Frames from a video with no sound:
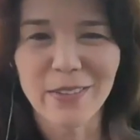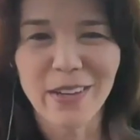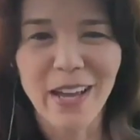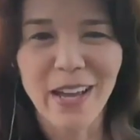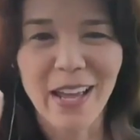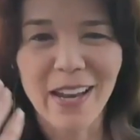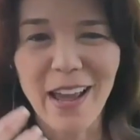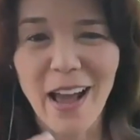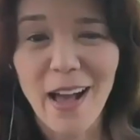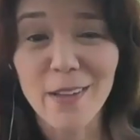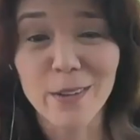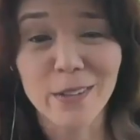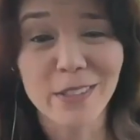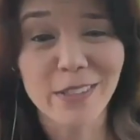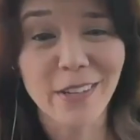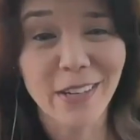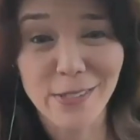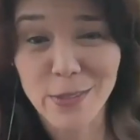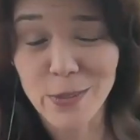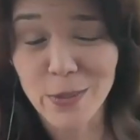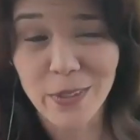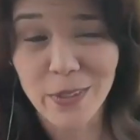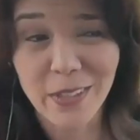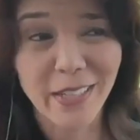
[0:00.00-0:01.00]
an
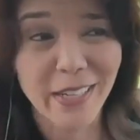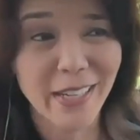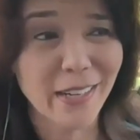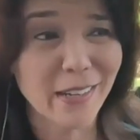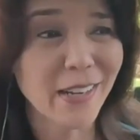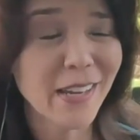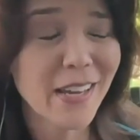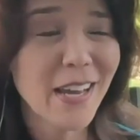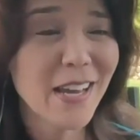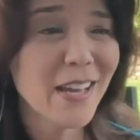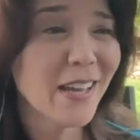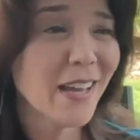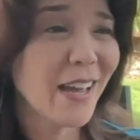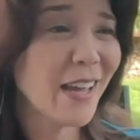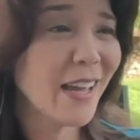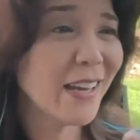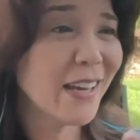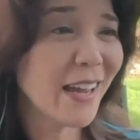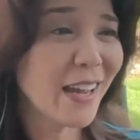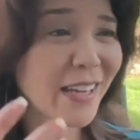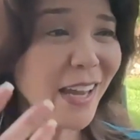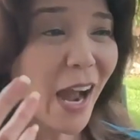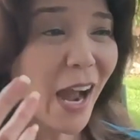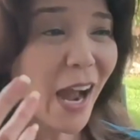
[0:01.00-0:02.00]
Alcatraz story and
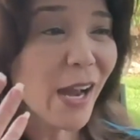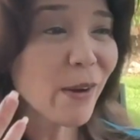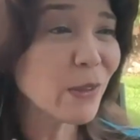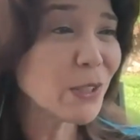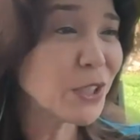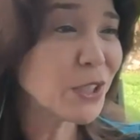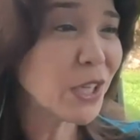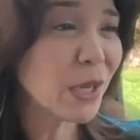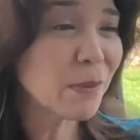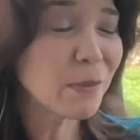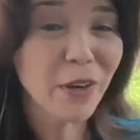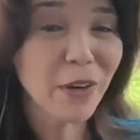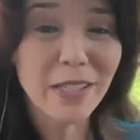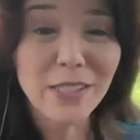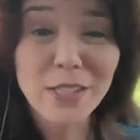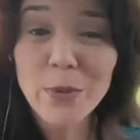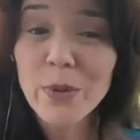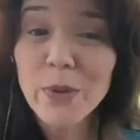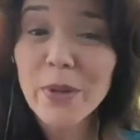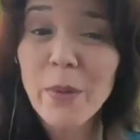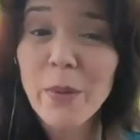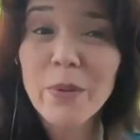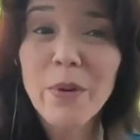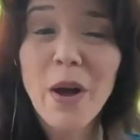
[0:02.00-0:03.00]

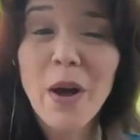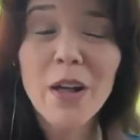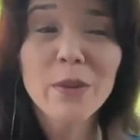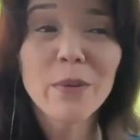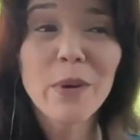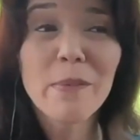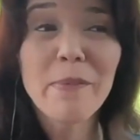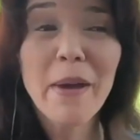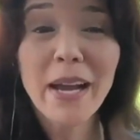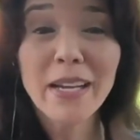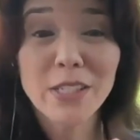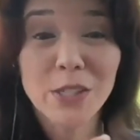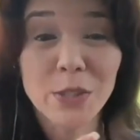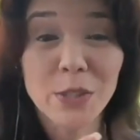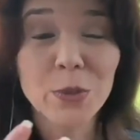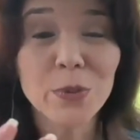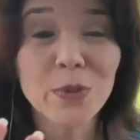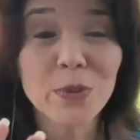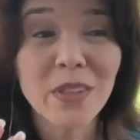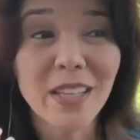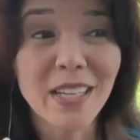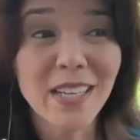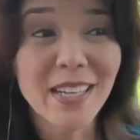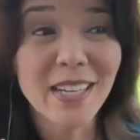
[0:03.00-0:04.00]
Irish immigrants. So it went all the way
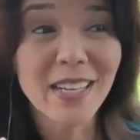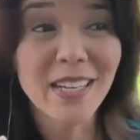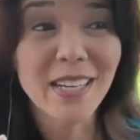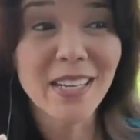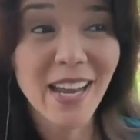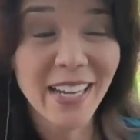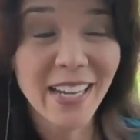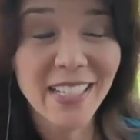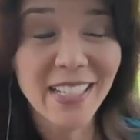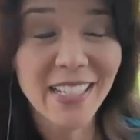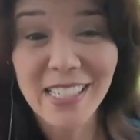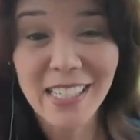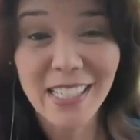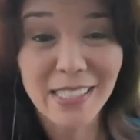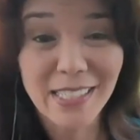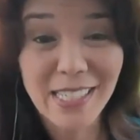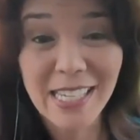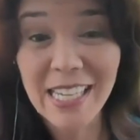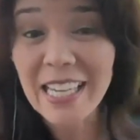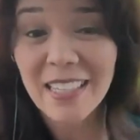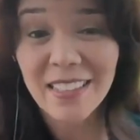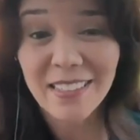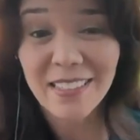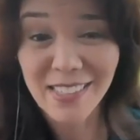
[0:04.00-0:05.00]
back to the
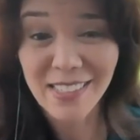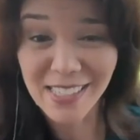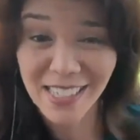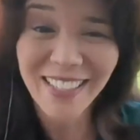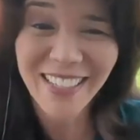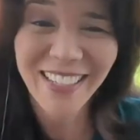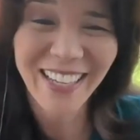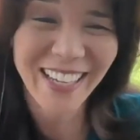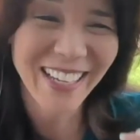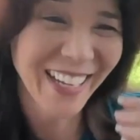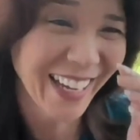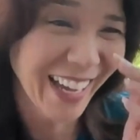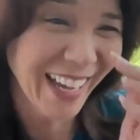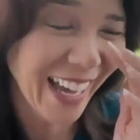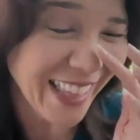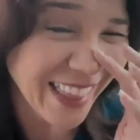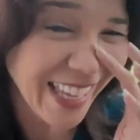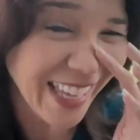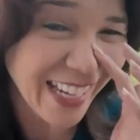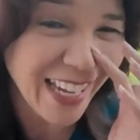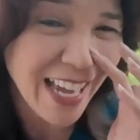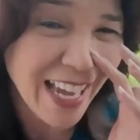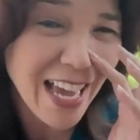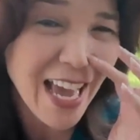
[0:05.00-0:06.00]
19 teens.
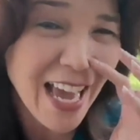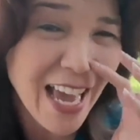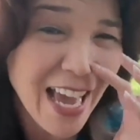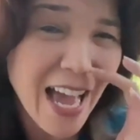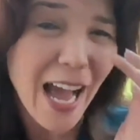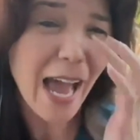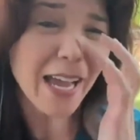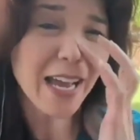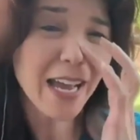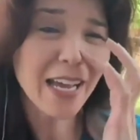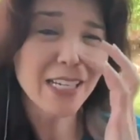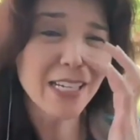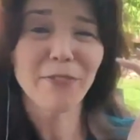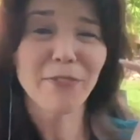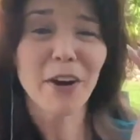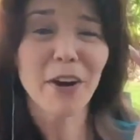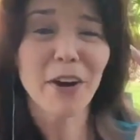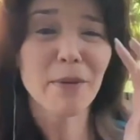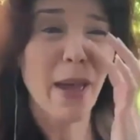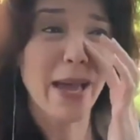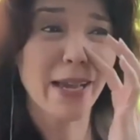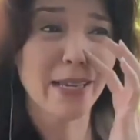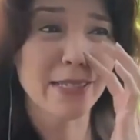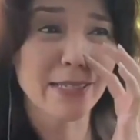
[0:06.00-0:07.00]
I think I
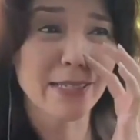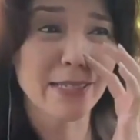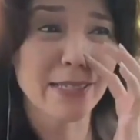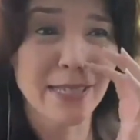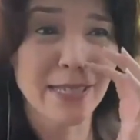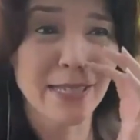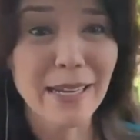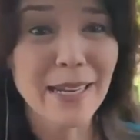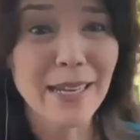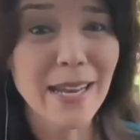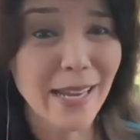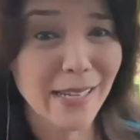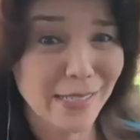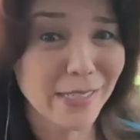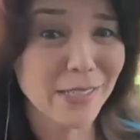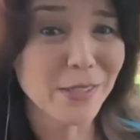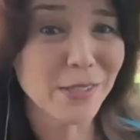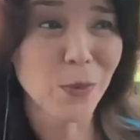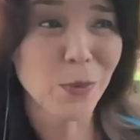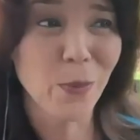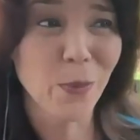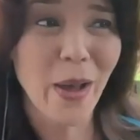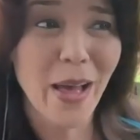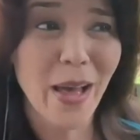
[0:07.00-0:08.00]
got as far back as like
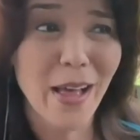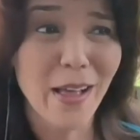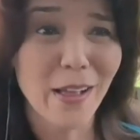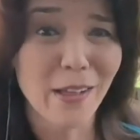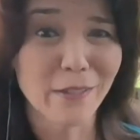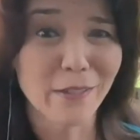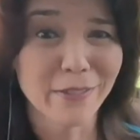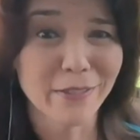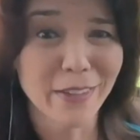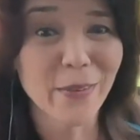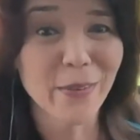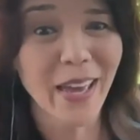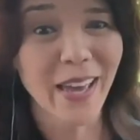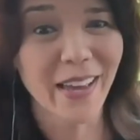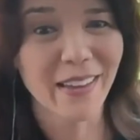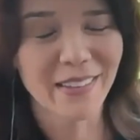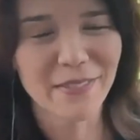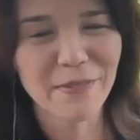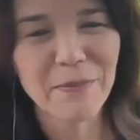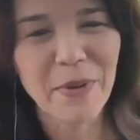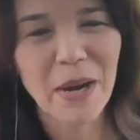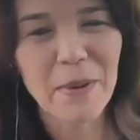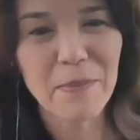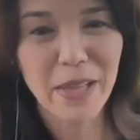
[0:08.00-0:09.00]
1912.
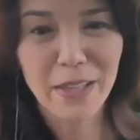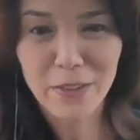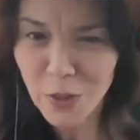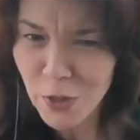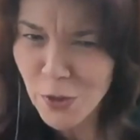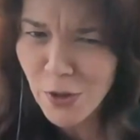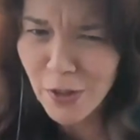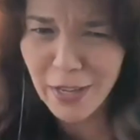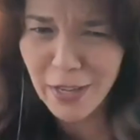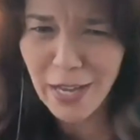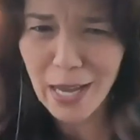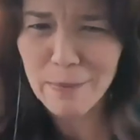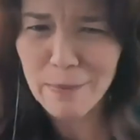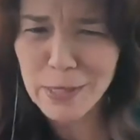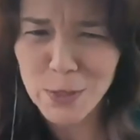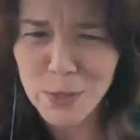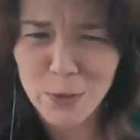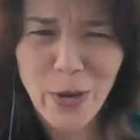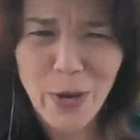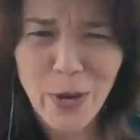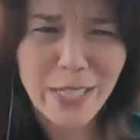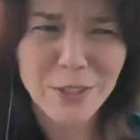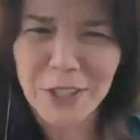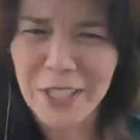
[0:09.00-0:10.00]
Okay. But I'm like, look,
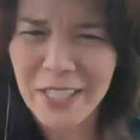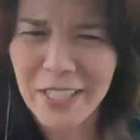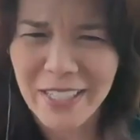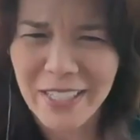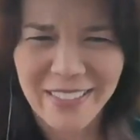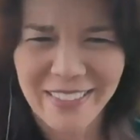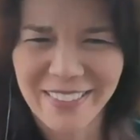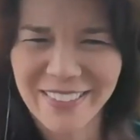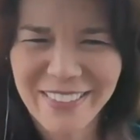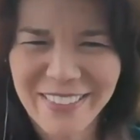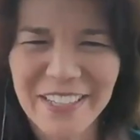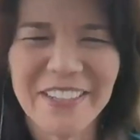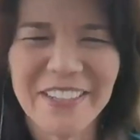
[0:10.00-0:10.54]
I'm stretching,